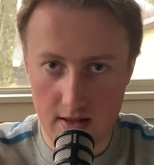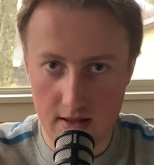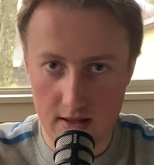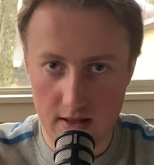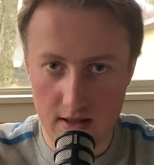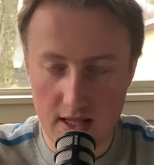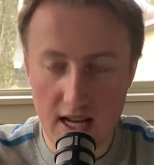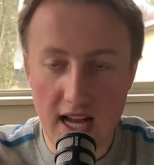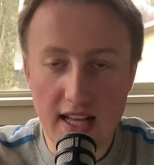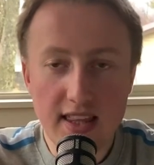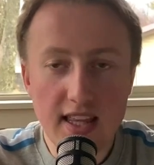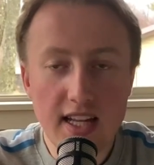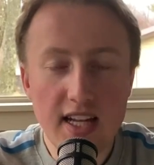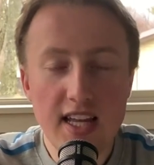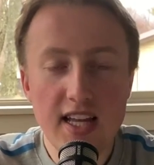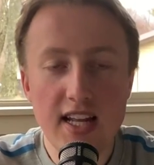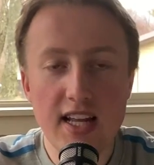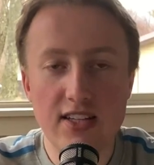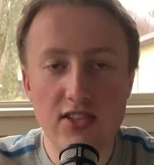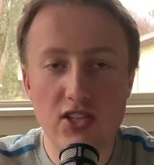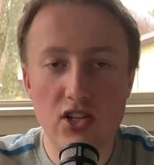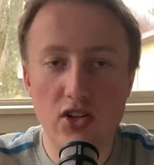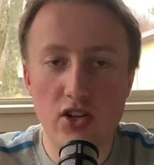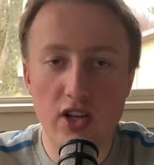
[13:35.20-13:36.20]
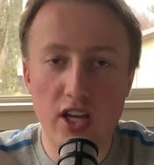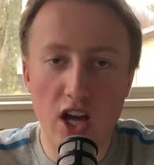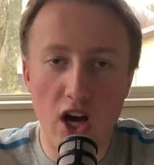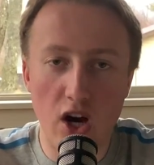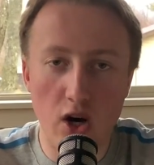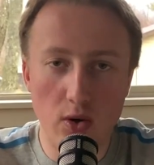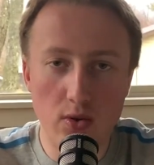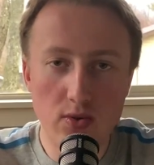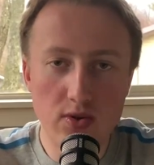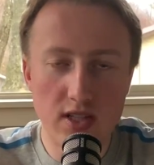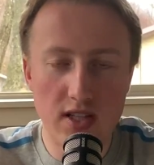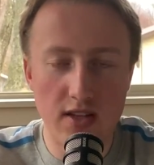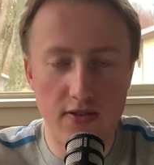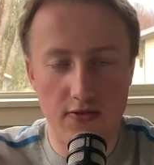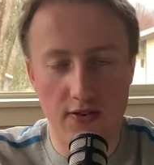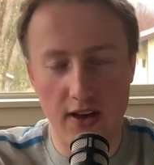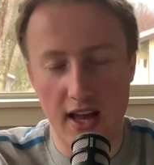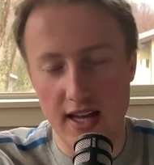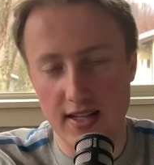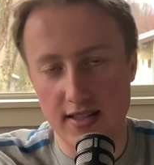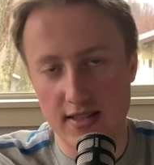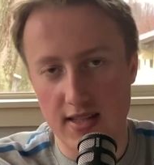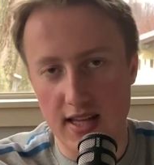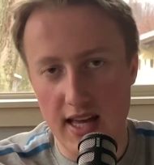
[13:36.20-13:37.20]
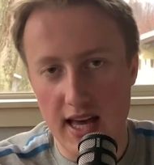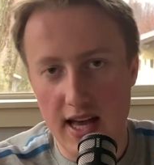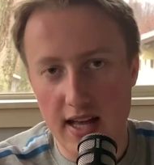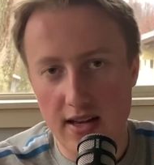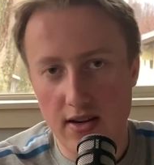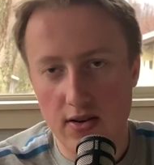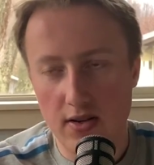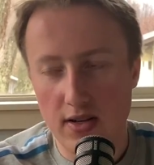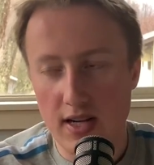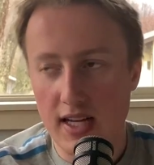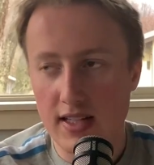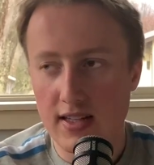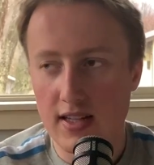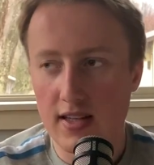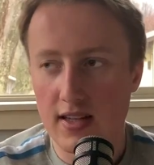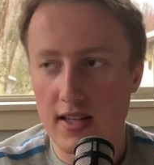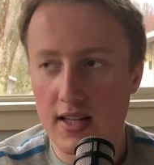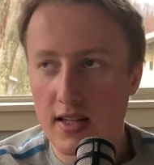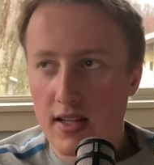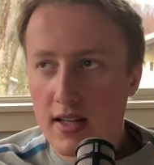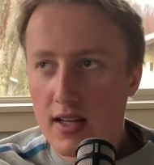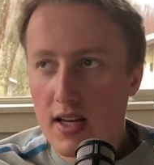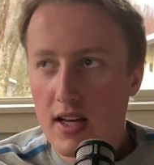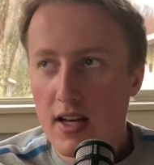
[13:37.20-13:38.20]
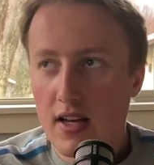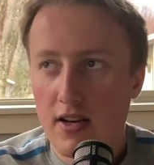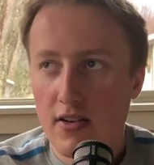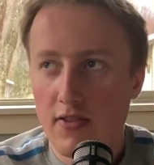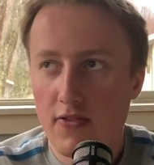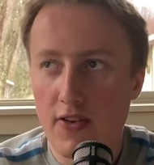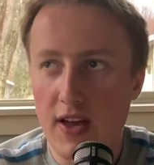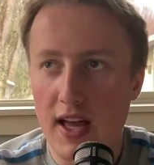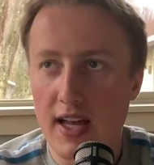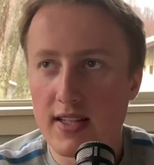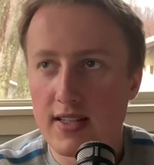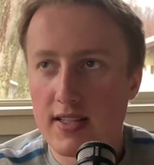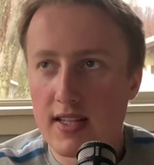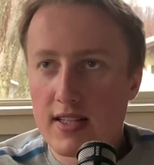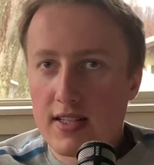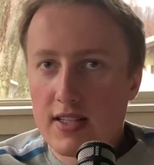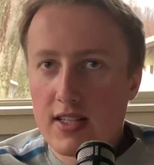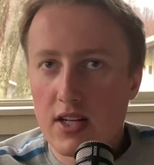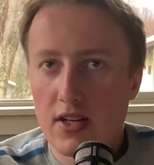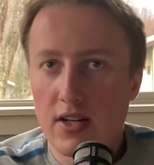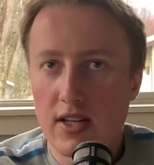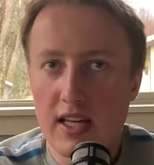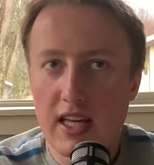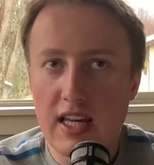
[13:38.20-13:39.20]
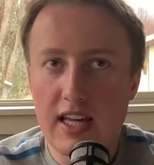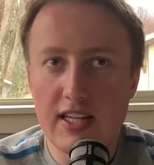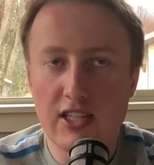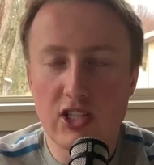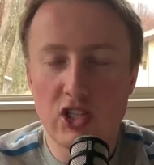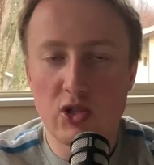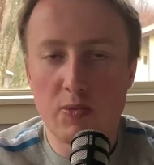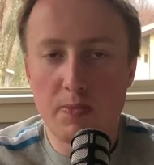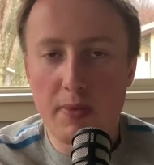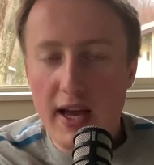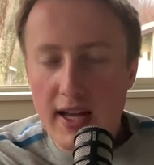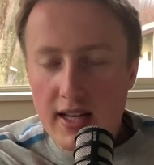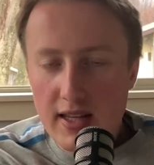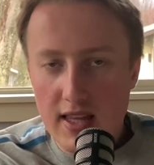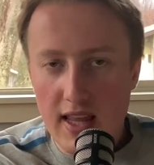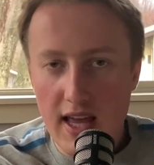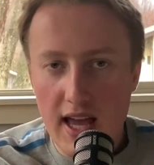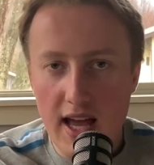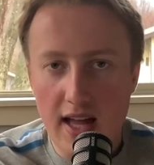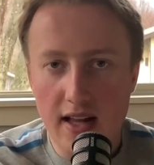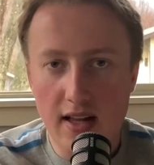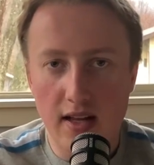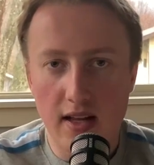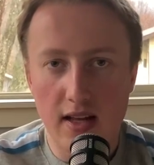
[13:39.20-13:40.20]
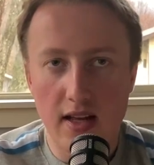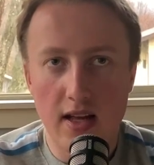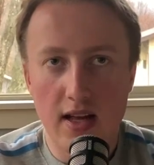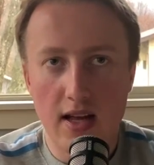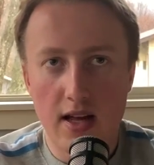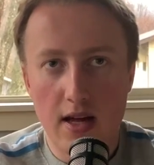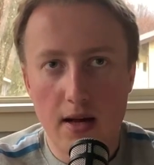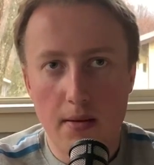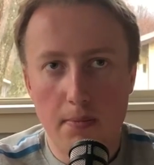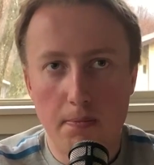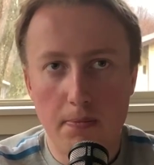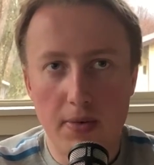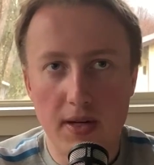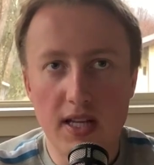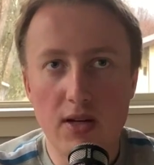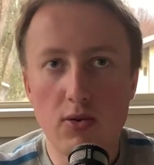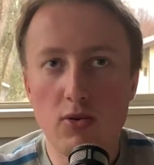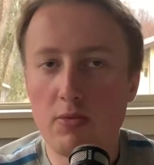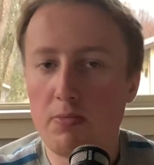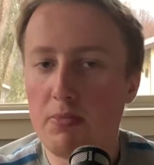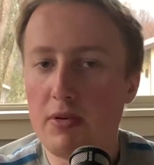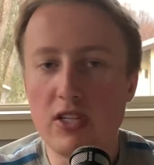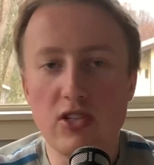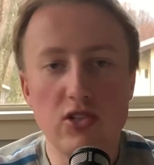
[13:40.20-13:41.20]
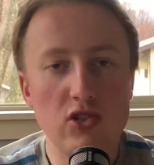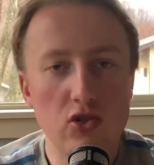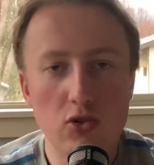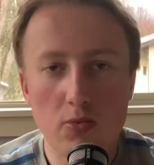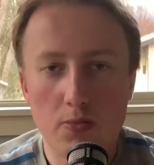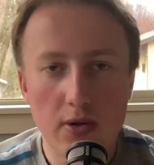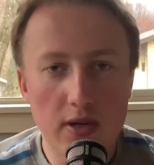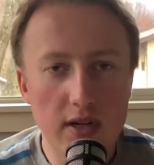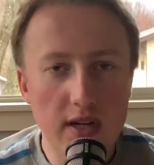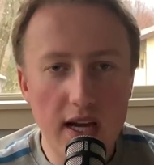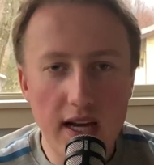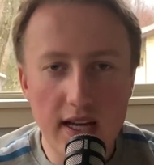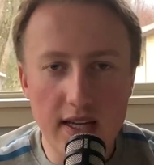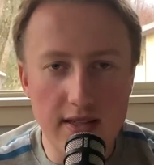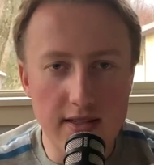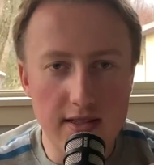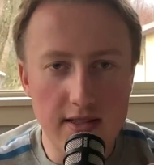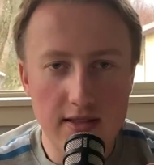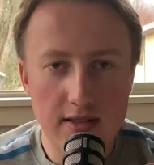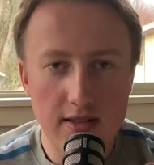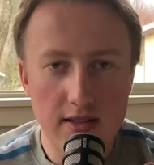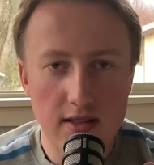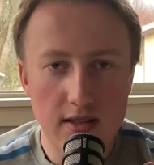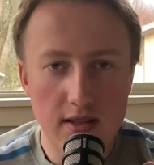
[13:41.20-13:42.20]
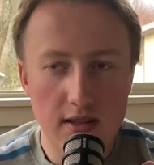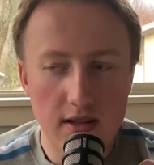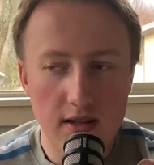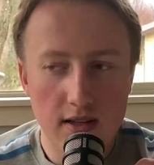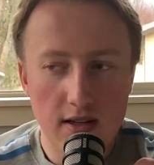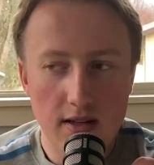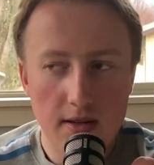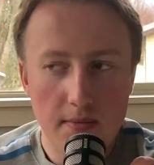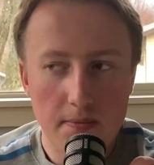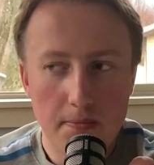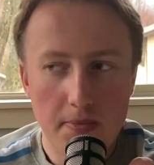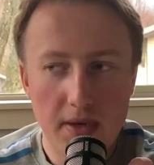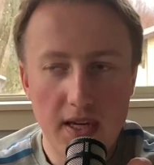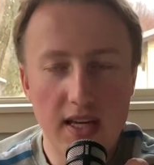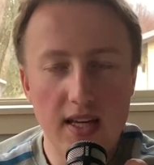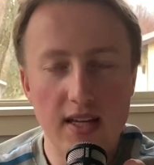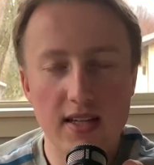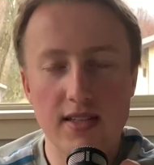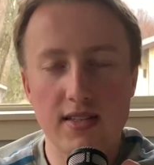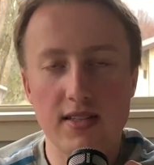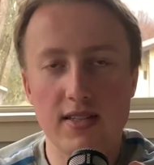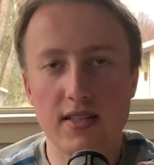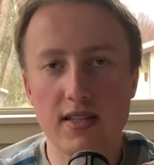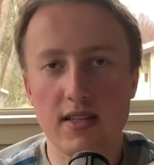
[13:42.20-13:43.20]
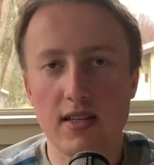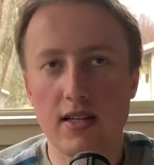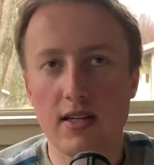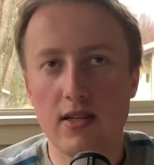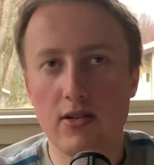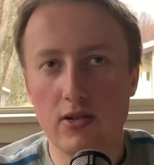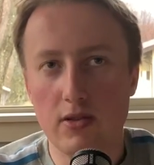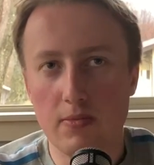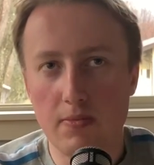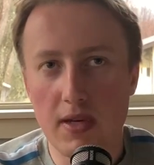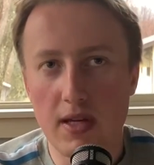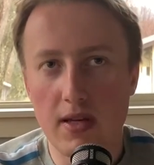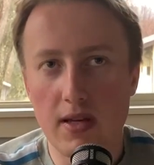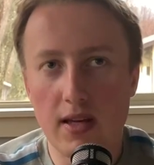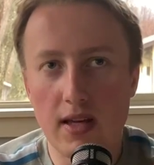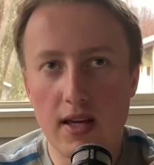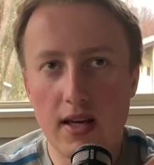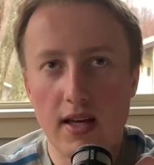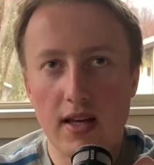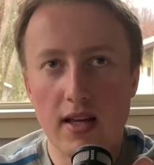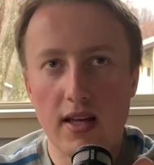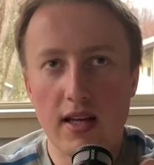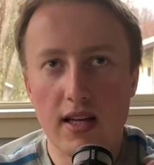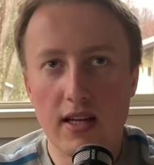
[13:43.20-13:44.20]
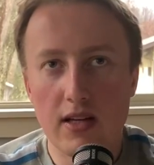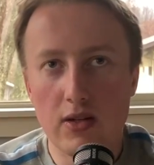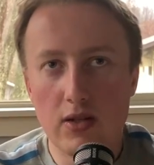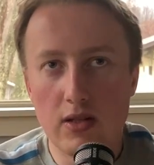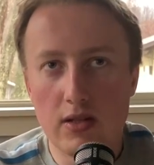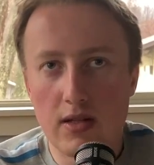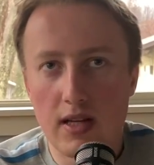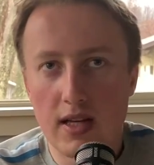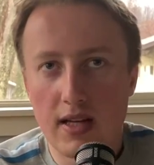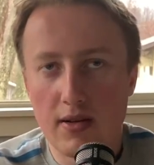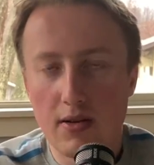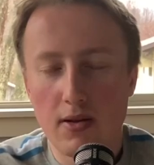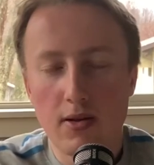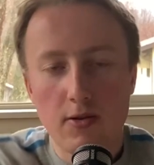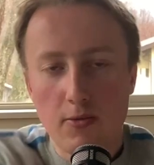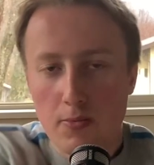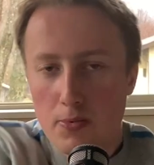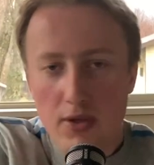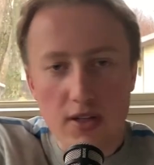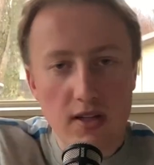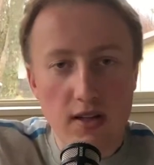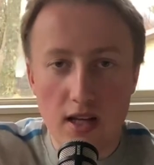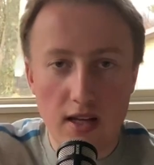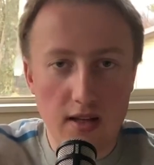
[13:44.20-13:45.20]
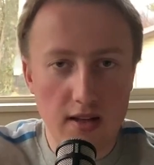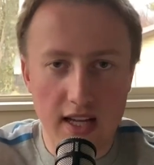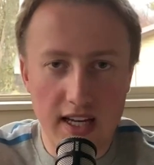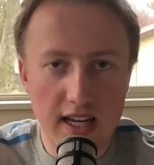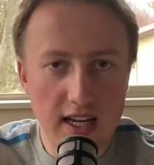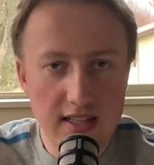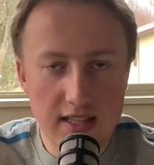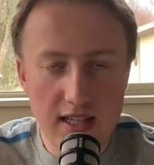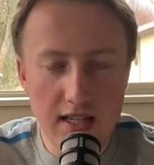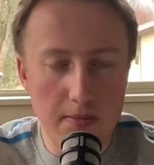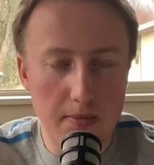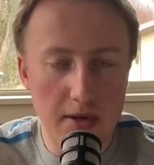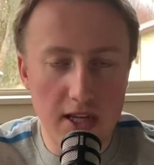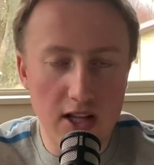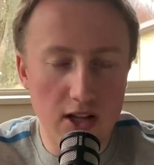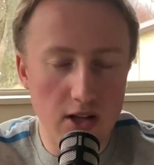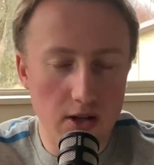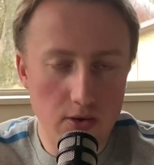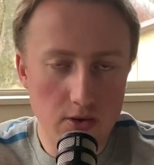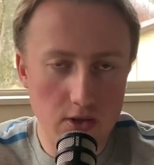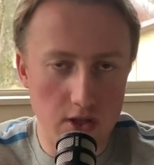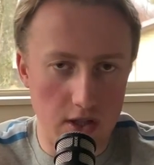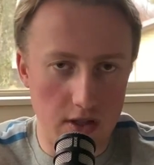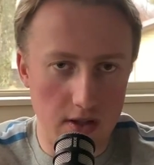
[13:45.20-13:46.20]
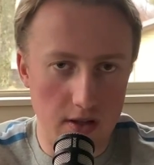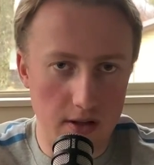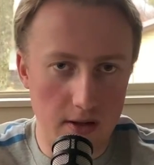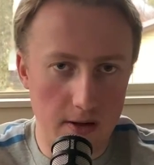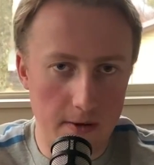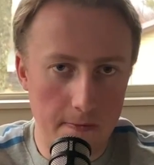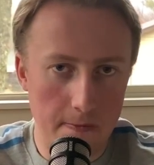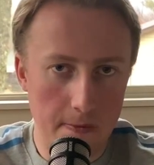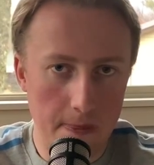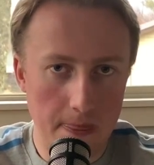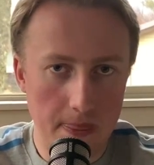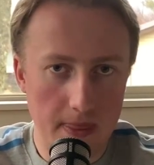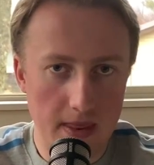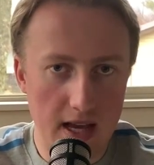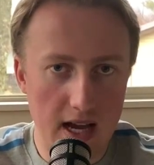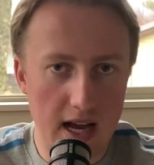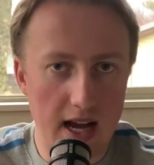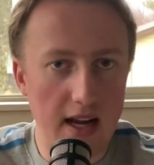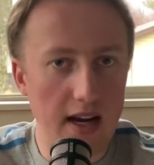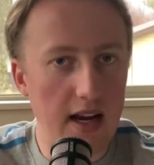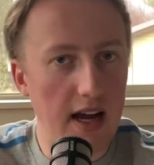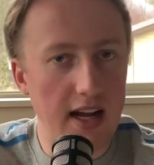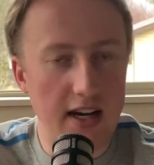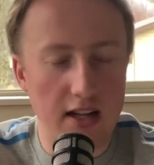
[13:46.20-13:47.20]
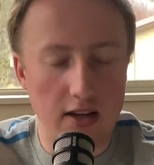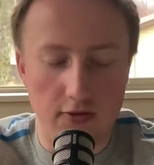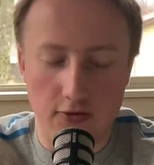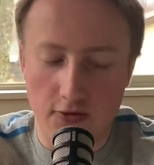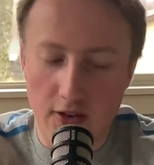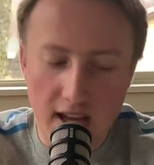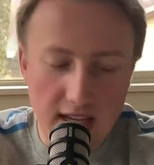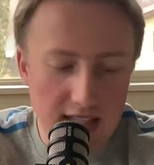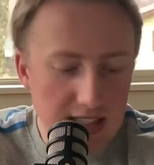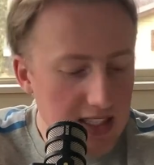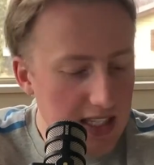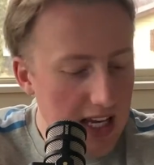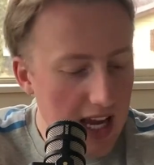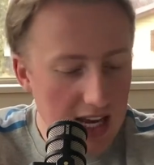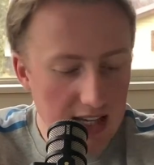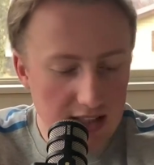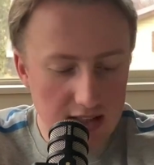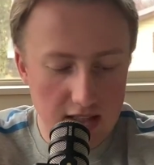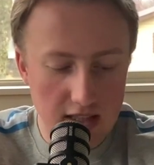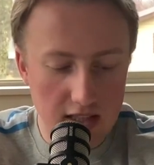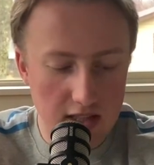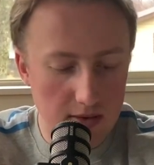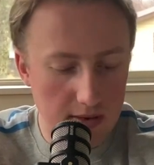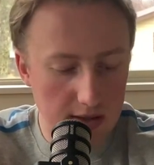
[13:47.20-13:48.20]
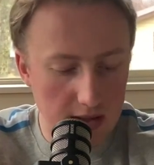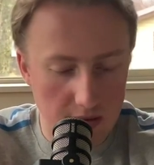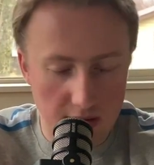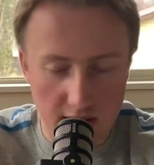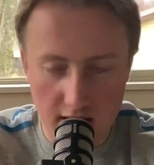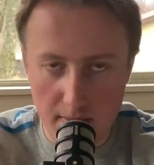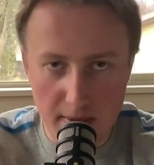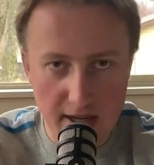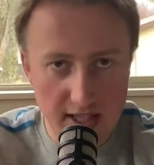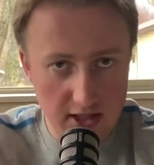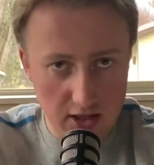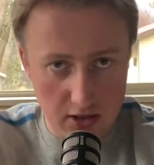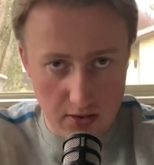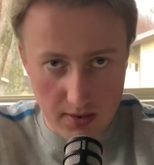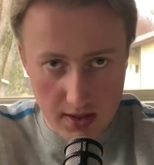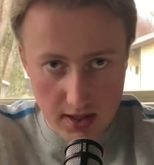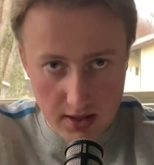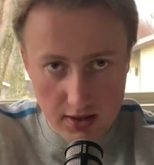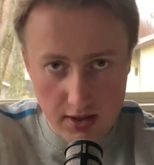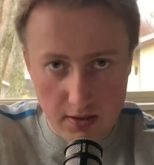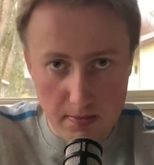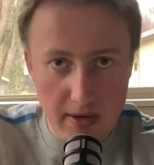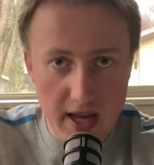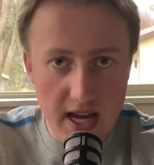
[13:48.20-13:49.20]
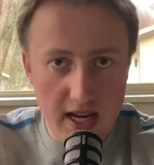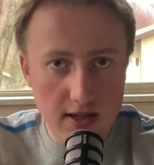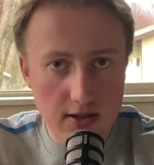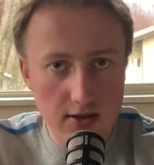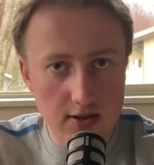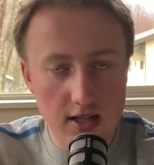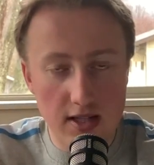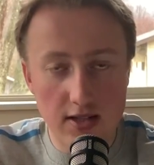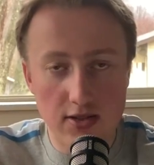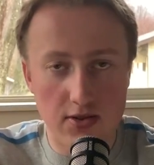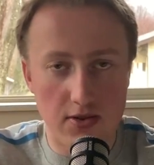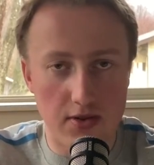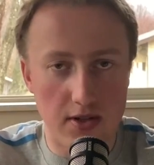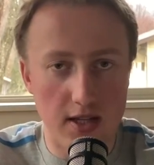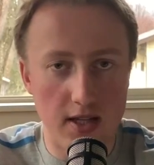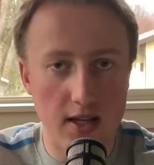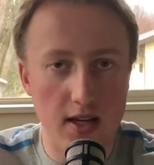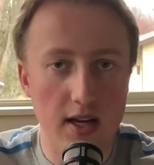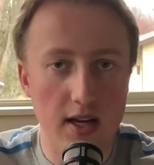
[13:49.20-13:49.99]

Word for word: Not that he necessarily owes the fans that, or not that the fans necessarily expect that, but it would be super nice because it would be it would, it would put like I said, it'd be closure on, on a fantastic career, one of the best careers in Packers history.